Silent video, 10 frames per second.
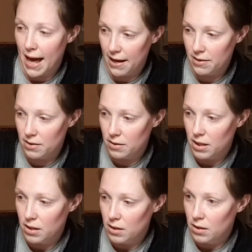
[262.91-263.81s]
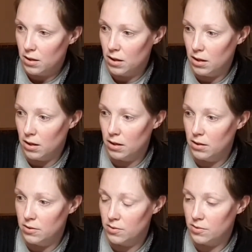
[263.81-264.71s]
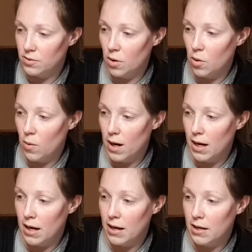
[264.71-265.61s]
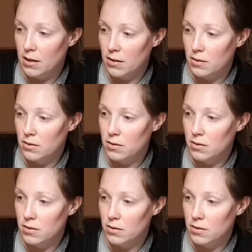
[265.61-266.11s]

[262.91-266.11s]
had. So I